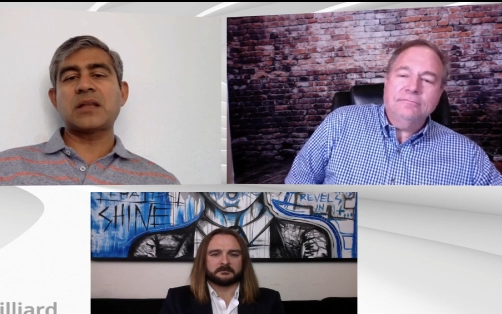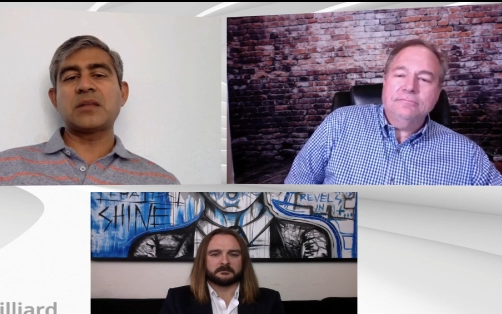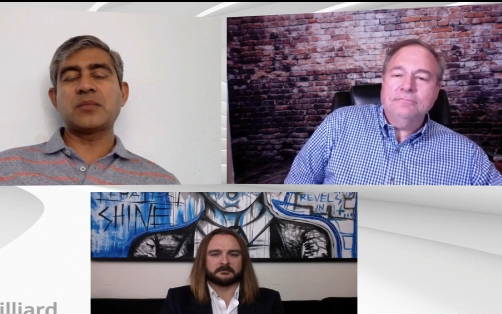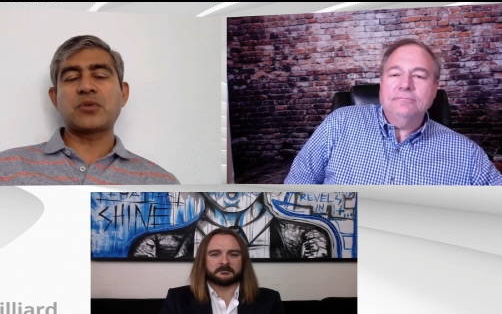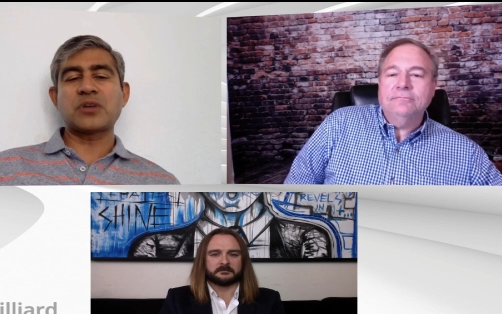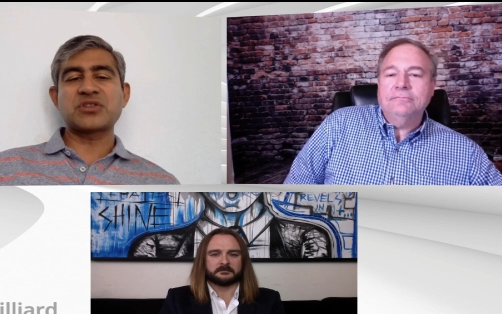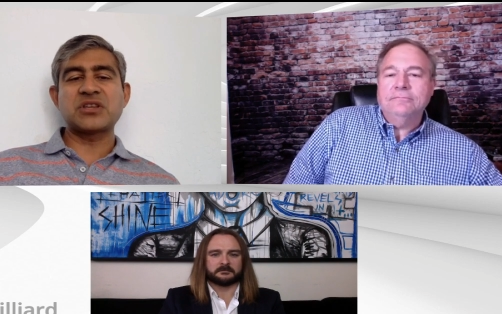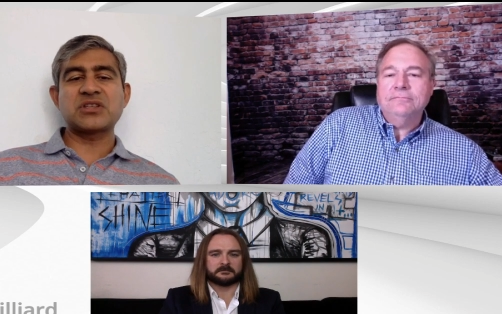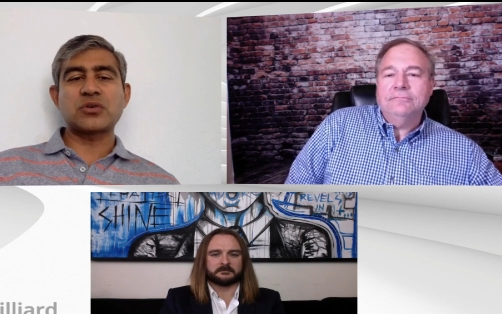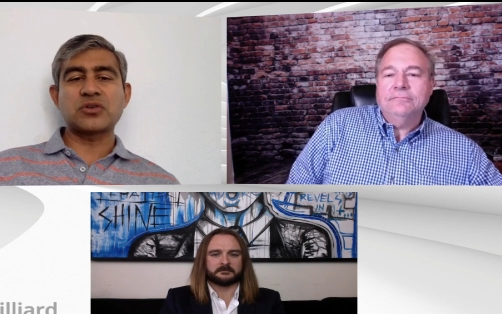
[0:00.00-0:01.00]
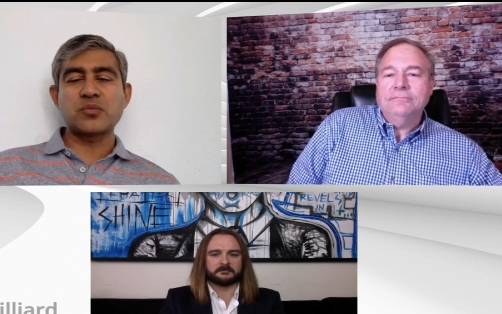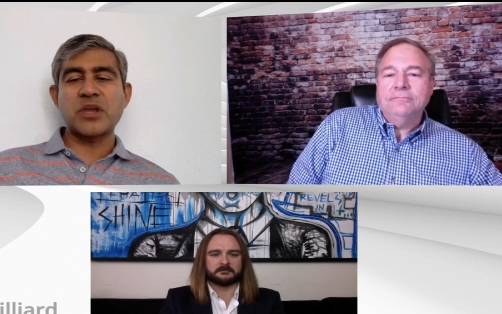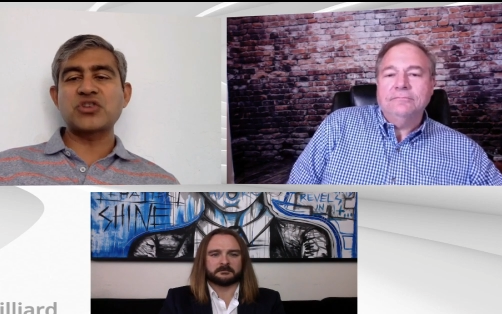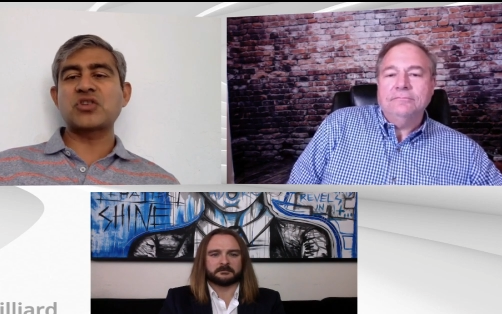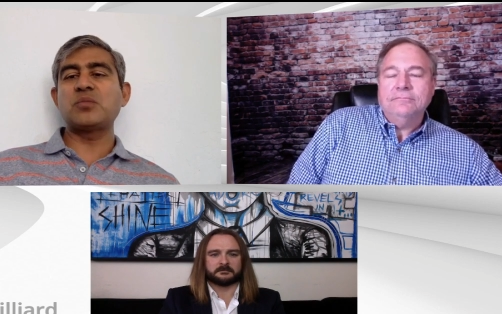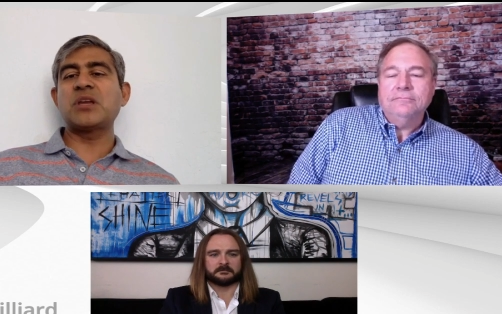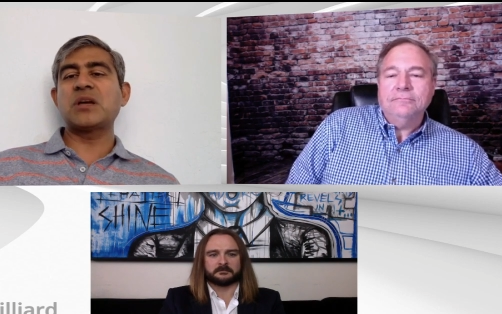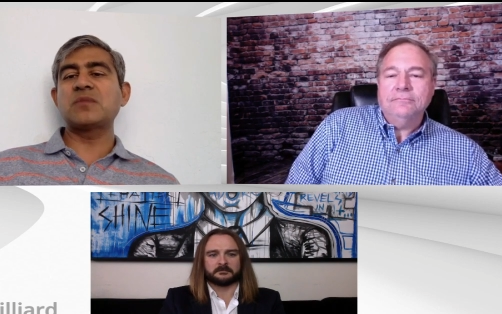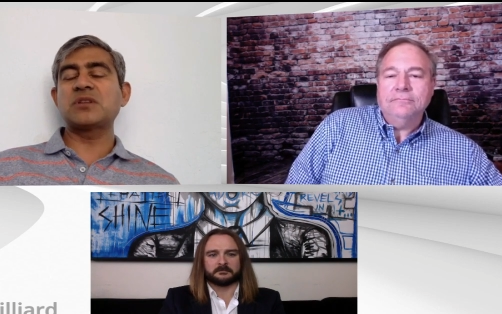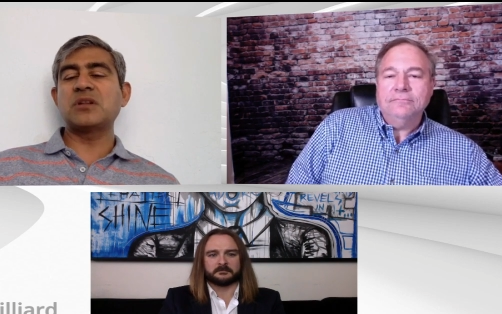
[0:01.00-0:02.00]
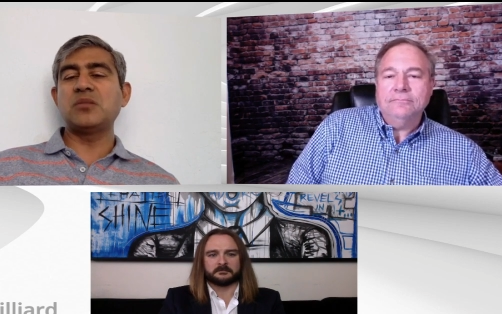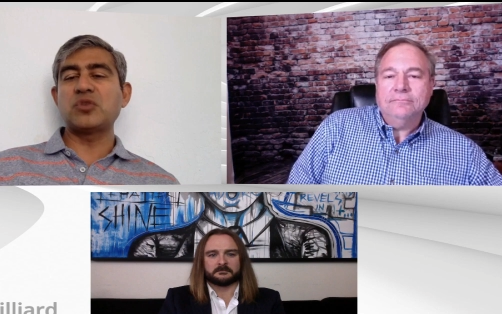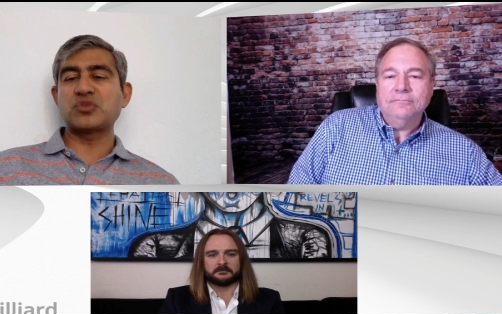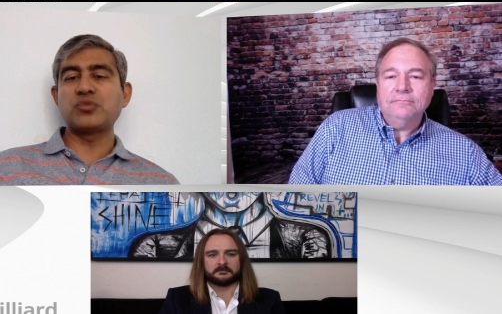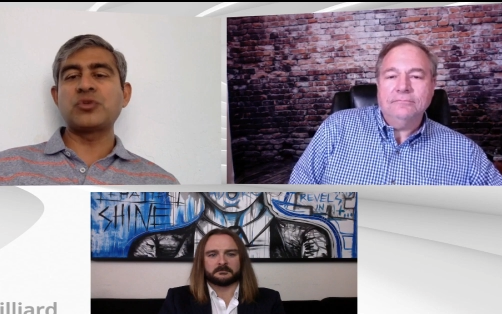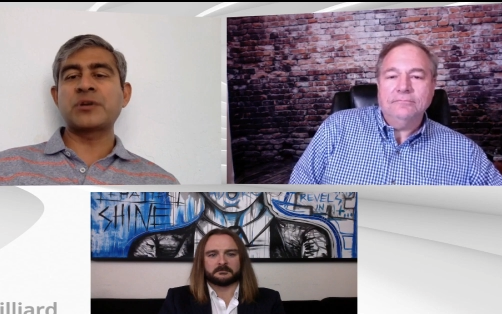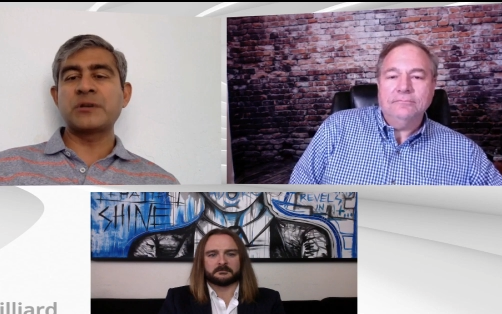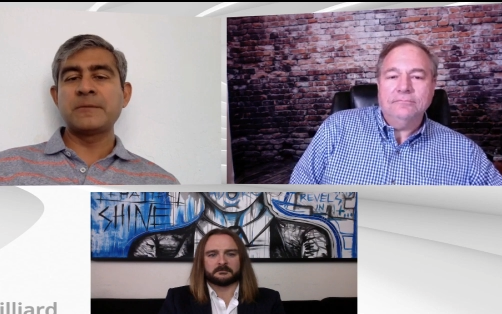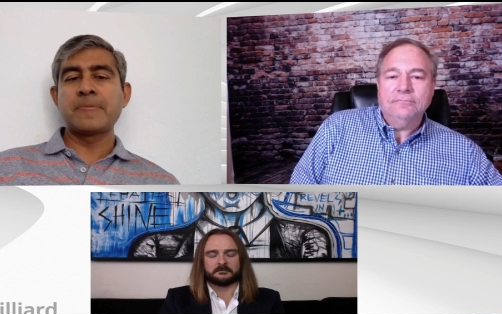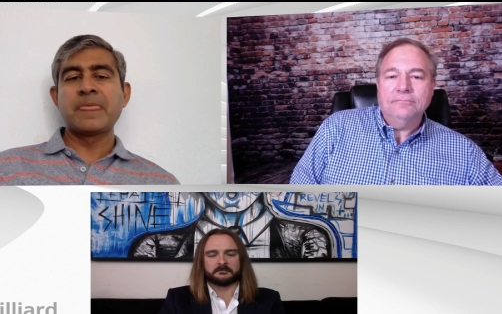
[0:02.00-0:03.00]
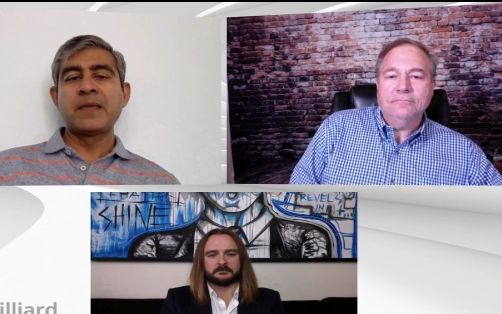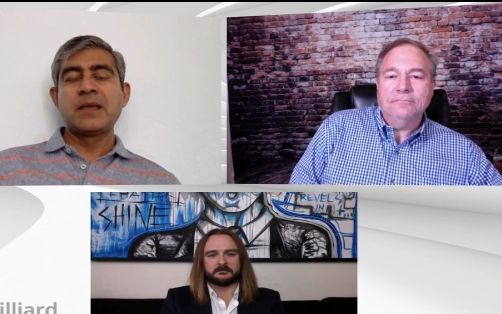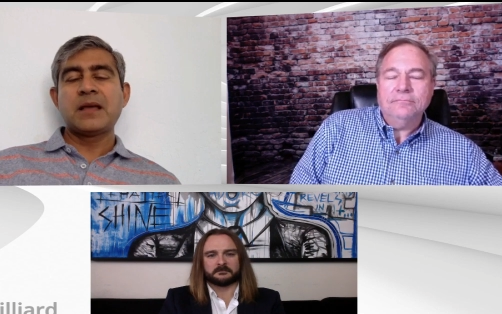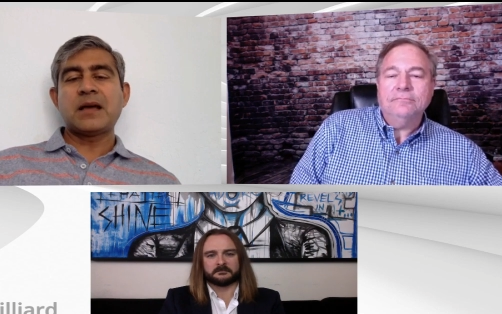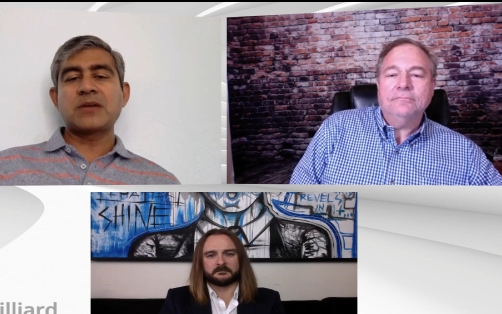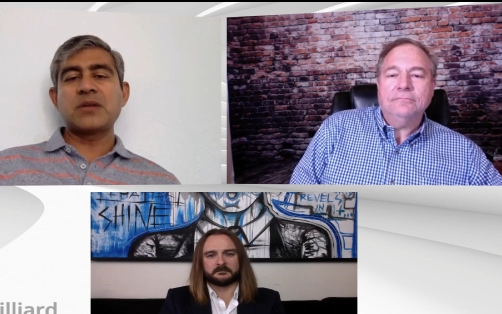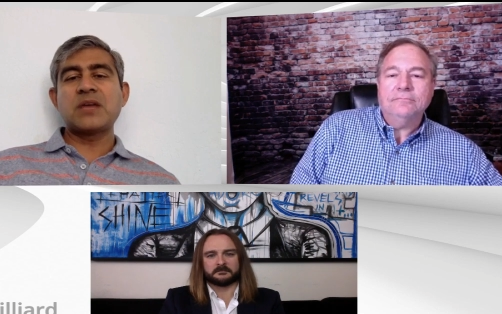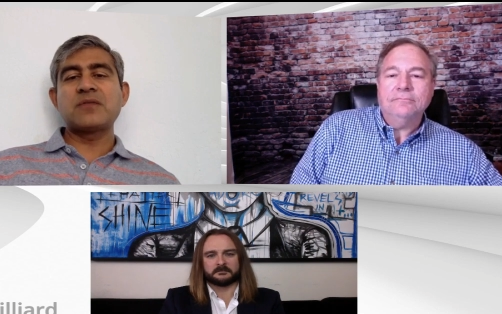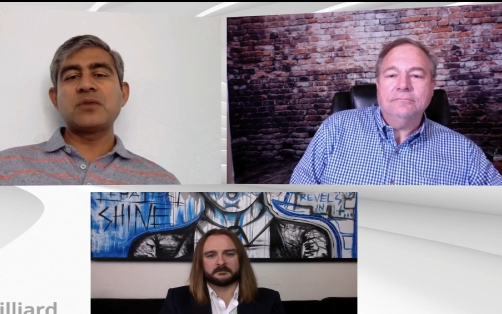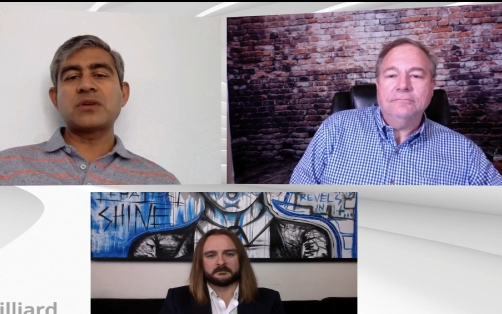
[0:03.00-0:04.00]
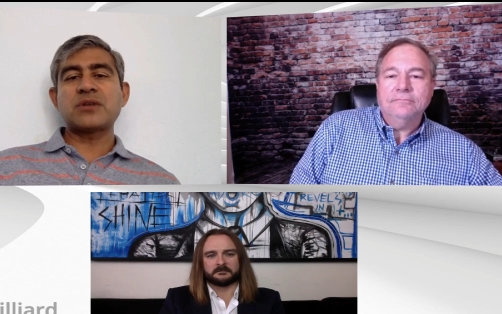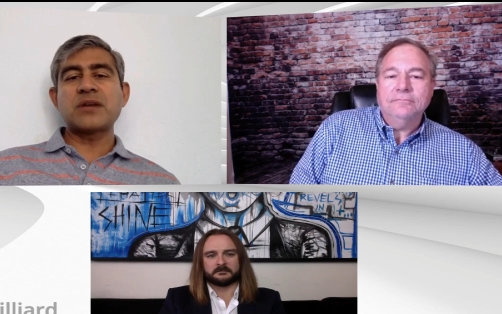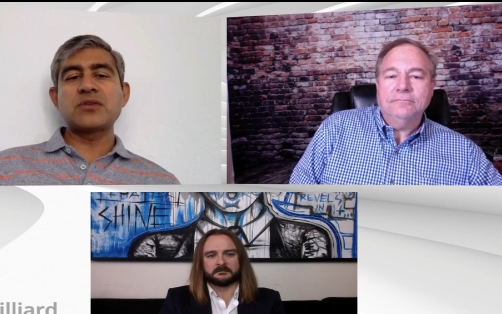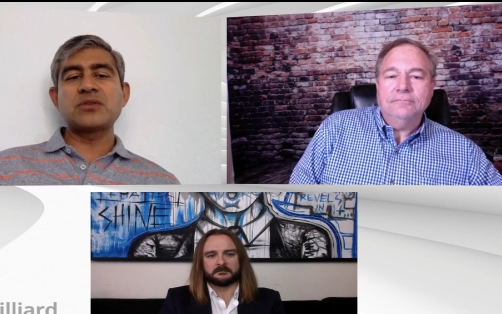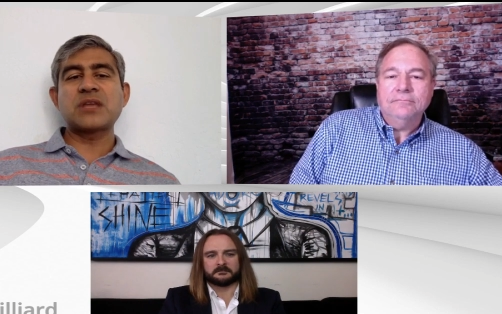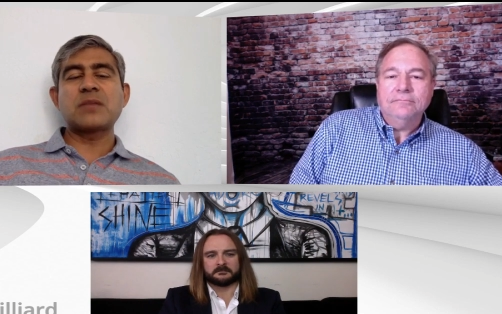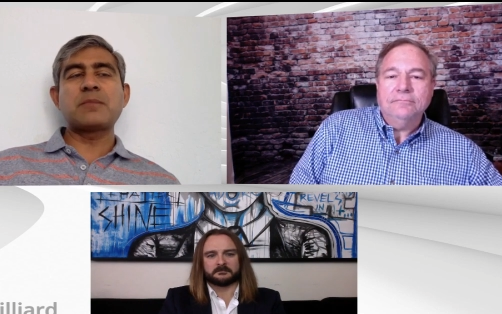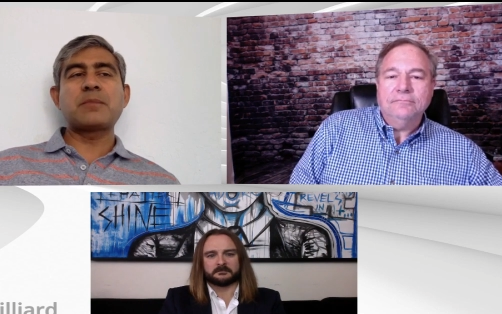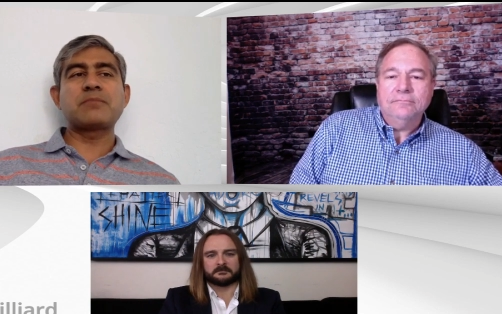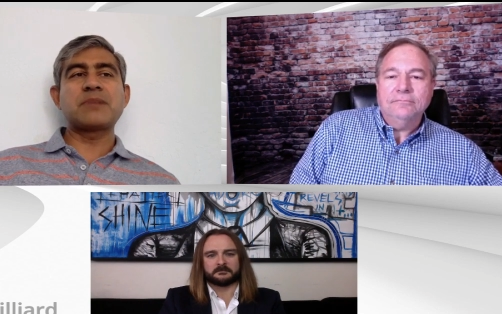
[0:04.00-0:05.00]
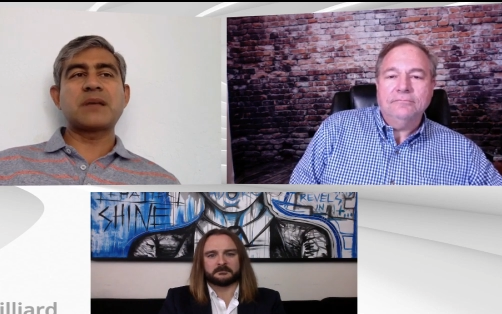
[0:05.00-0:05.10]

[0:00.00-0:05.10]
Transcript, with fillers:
Speaker 1: and the process automation becomes a little more smoother. Uh, today, if you are trying to say